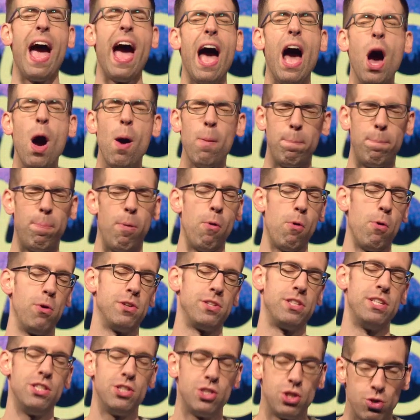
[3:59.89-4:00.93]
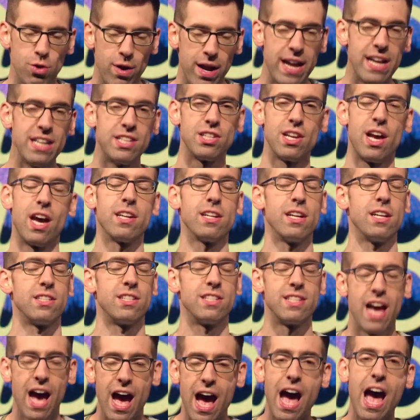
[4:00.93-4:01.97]
outpours his grace on us
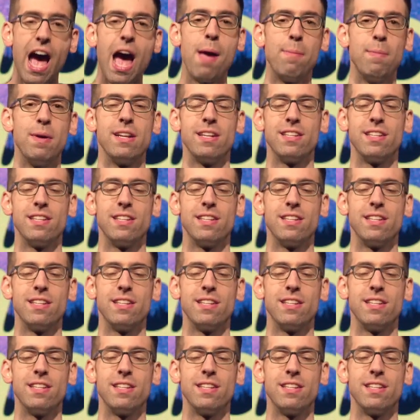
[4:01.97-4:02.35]
time